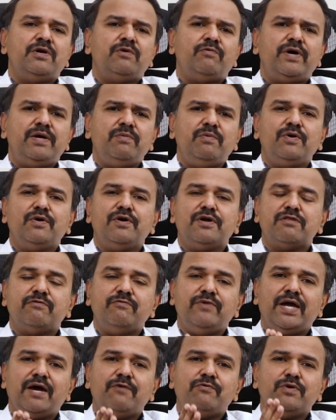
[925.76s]
Why? Because
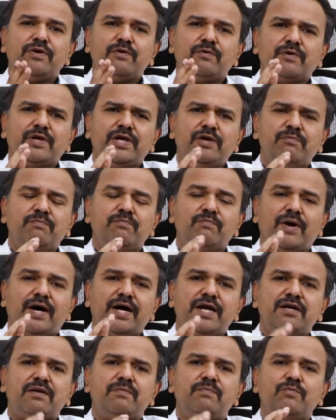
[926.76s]
we have to give
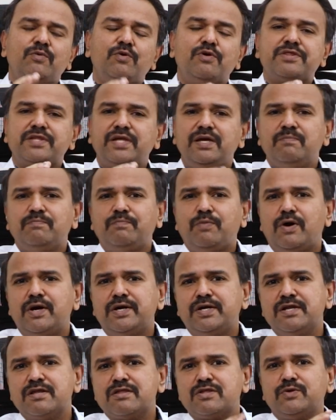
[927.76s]
utmost
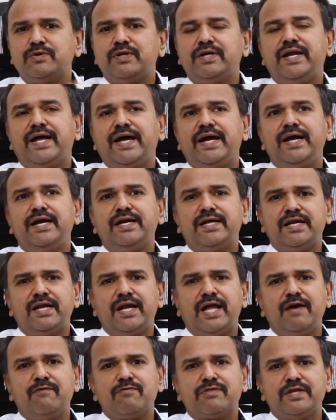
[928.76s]
importance to the diet and
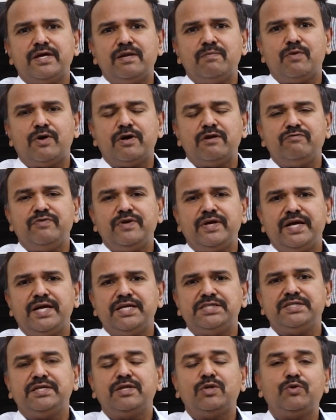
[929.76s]
lifestyle
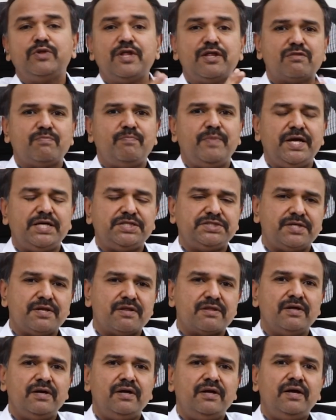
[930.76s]
modification to these
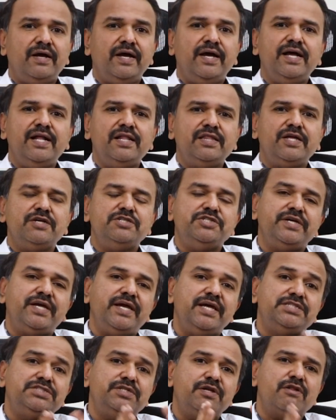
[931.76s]
patients. Health
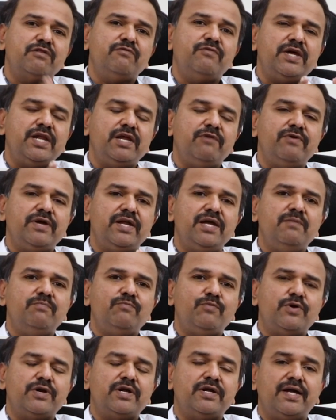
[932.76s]
education is very, very
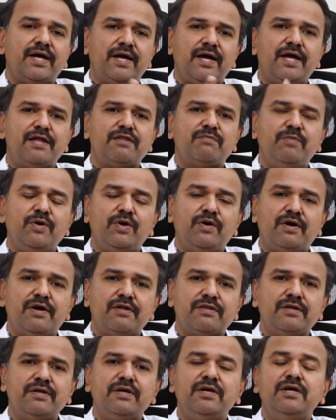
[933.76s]
important, as because